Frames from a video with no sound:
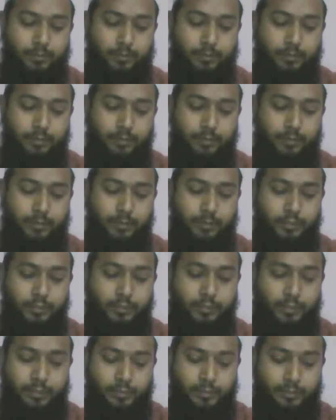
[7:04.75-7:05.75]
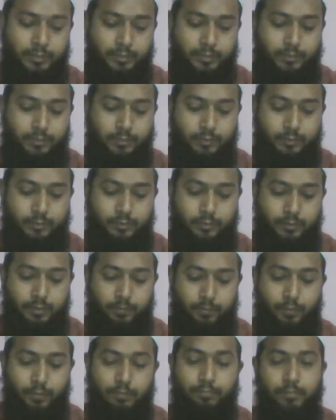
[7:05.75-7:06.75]
then English translation, and
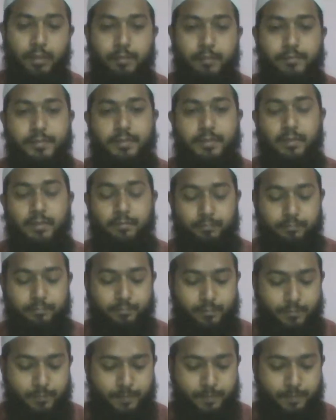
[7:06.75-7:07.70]
number of times come,